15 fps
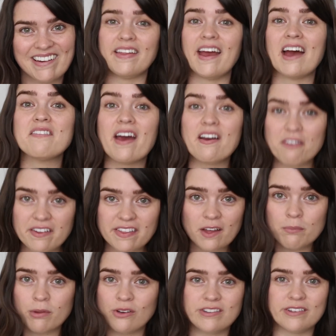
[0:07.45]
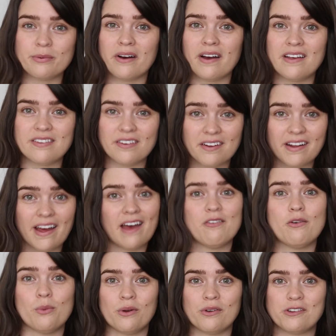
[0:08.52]
They have everything beauty-wise you could
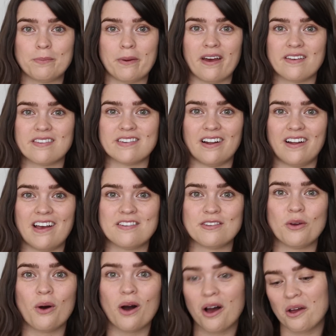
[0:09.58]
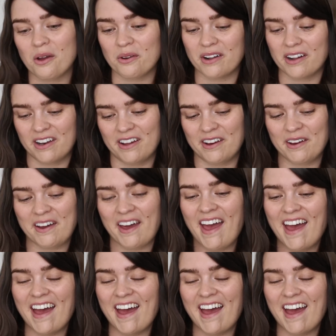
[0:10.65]
ever want to personalise your own look,